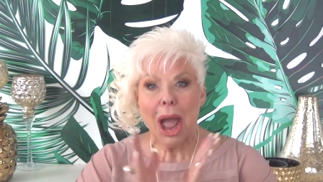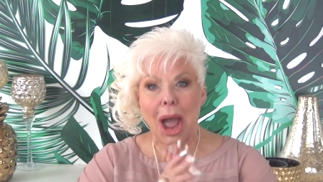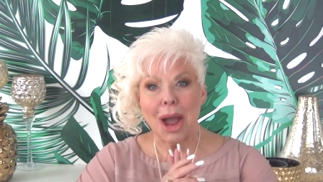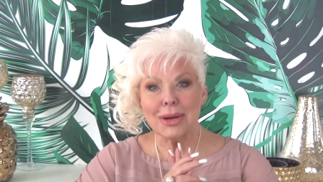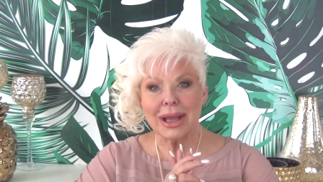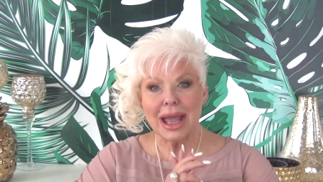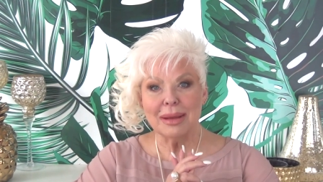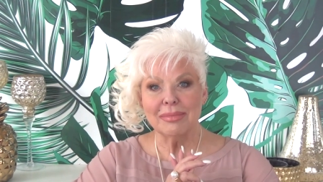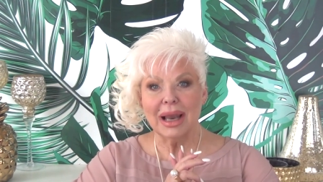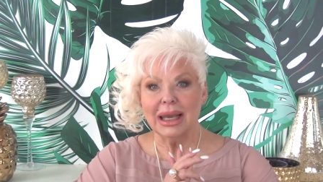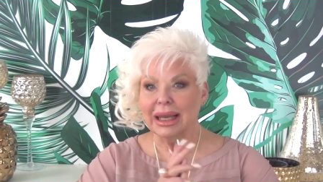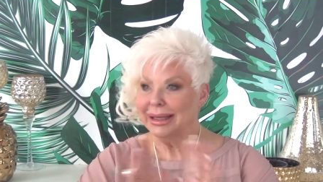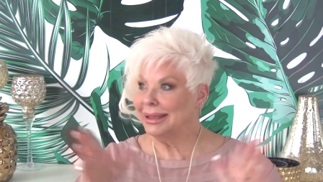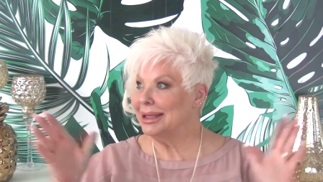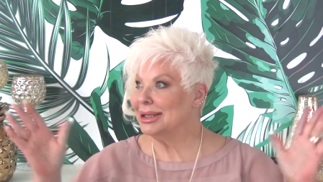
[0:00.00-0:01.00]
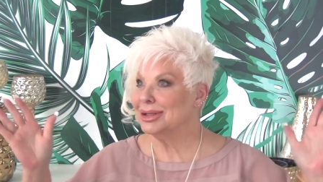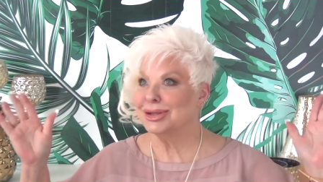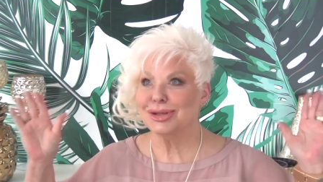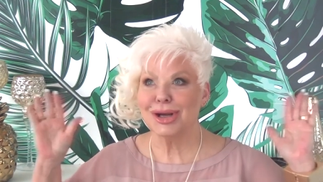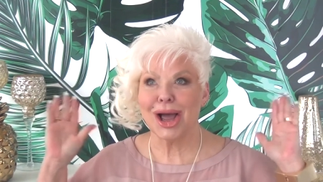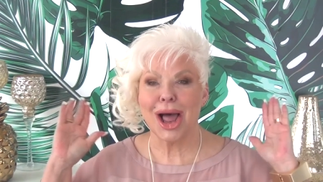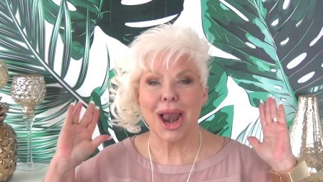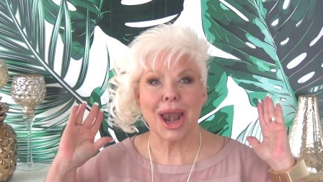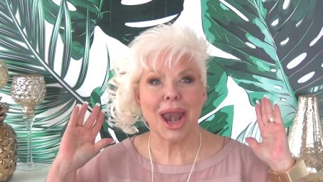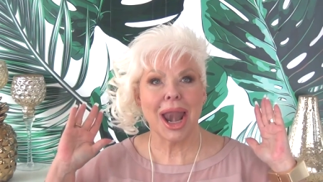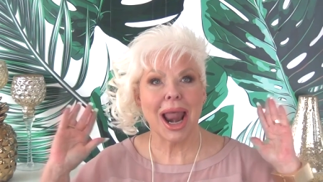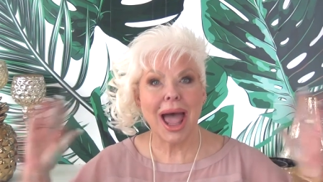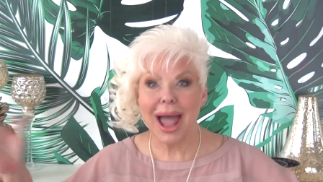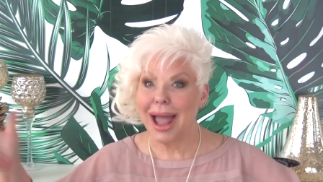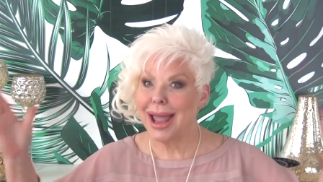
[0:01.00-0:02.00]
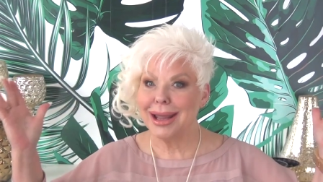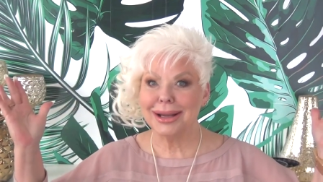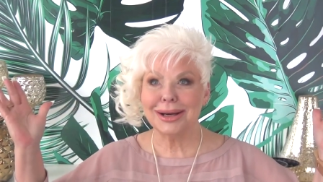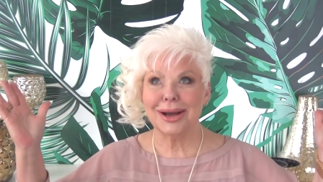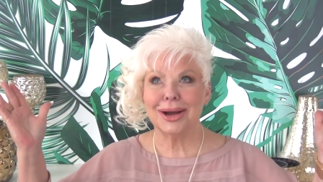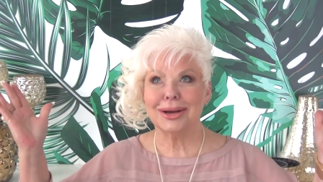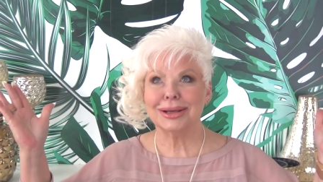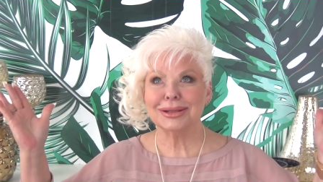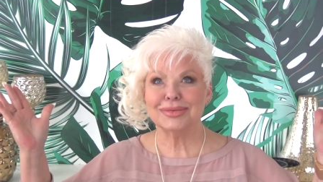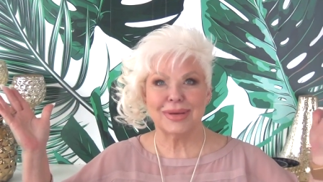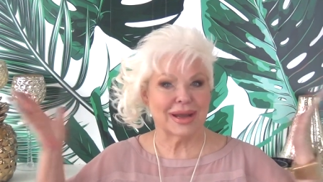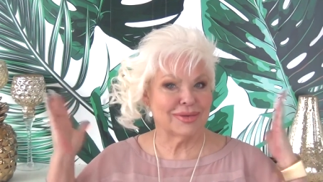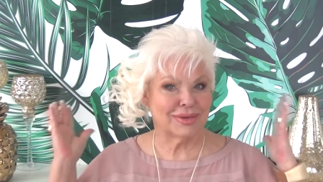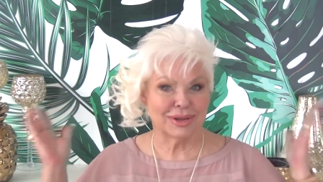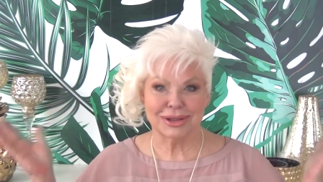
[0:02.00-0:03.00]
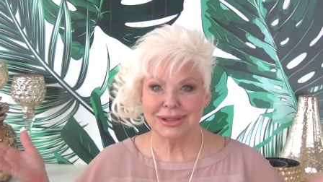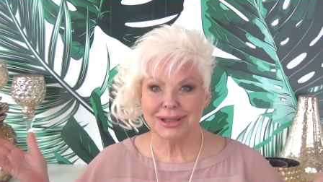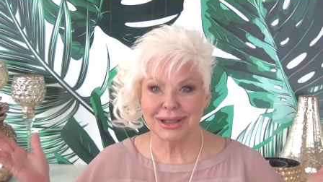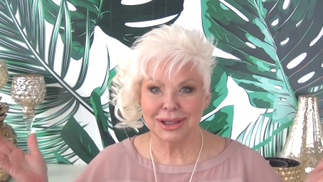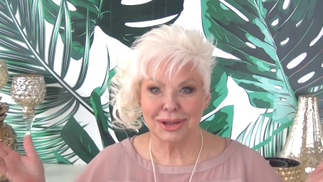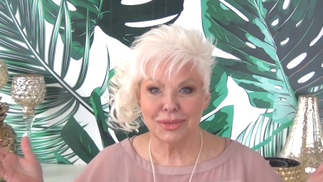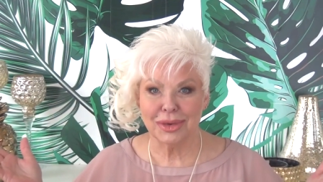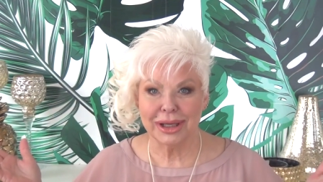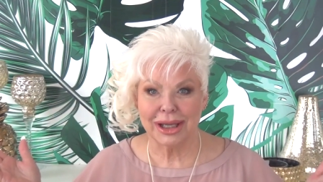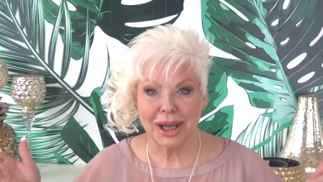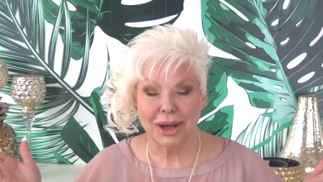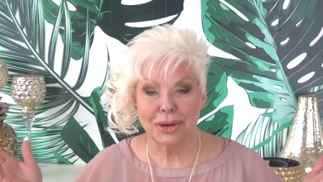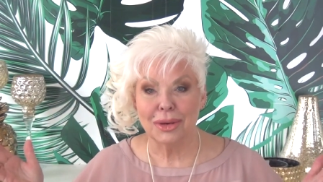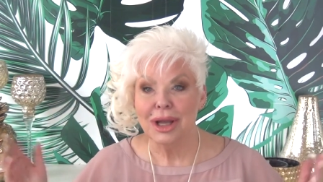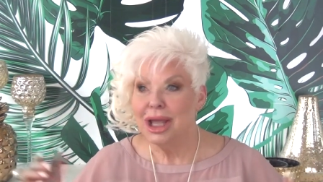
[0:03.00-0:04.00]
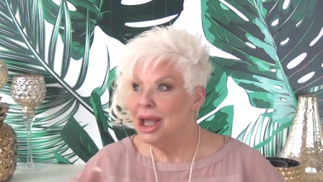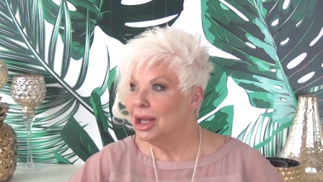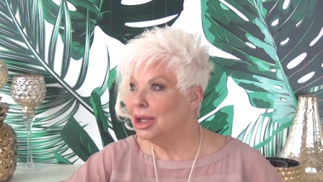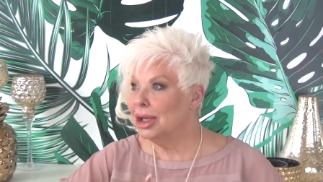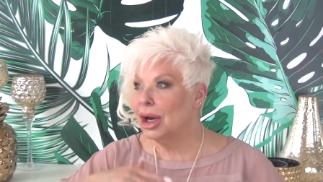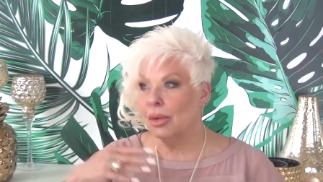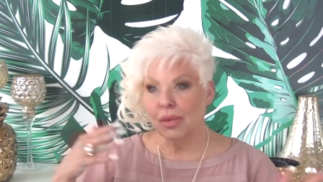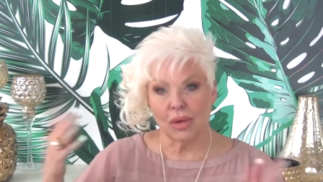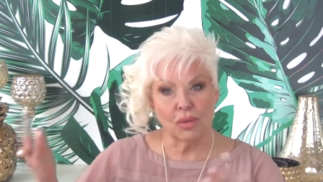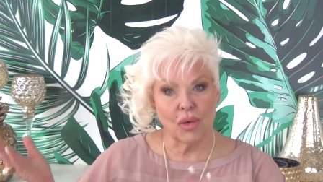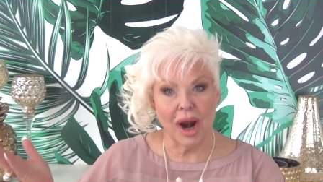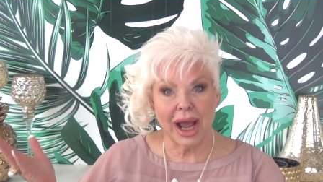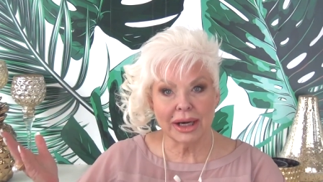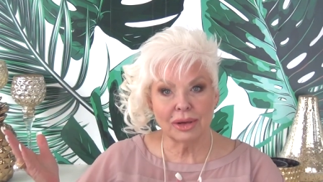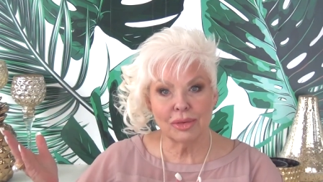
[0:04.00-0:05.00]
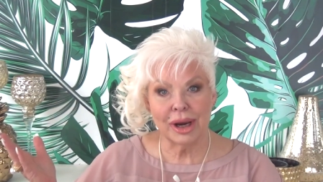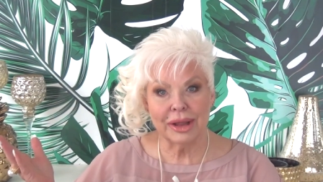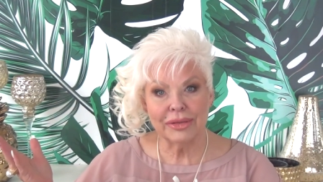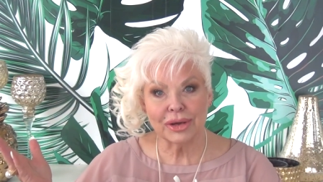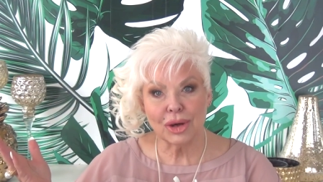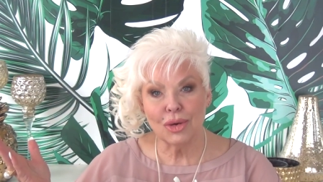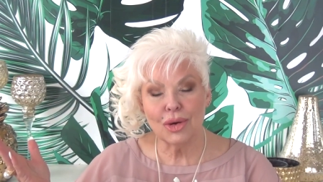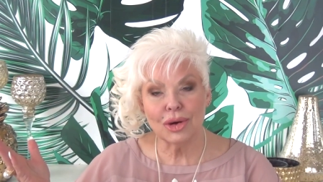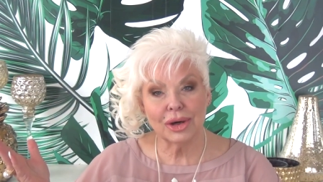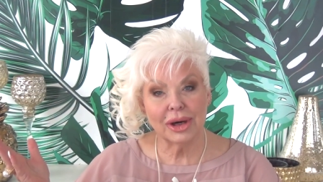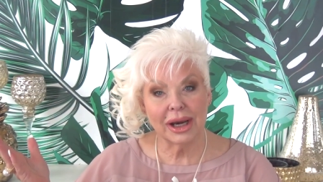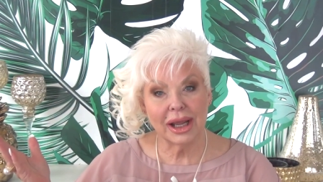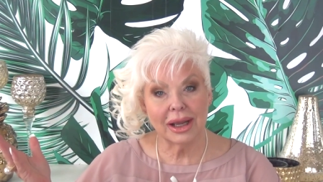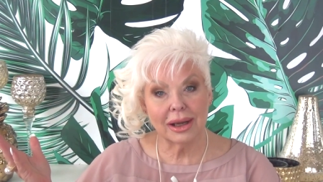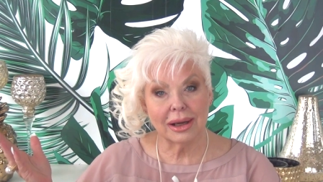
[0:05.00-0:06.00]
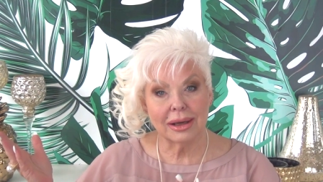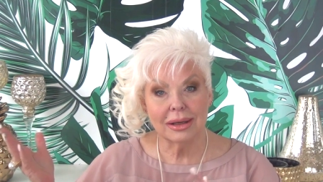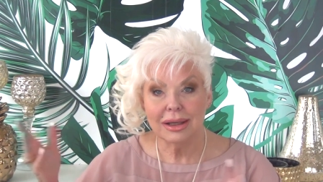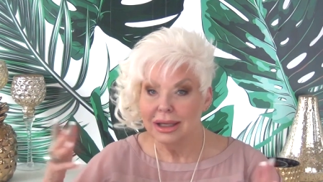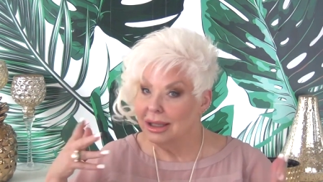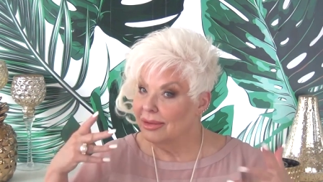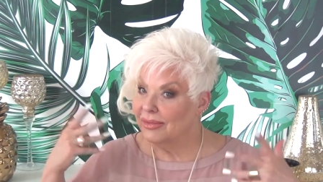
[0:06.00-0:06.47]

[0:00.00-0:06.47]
Okay, my ladies, July and August favorites, here we go. You know, we're right around the corner now.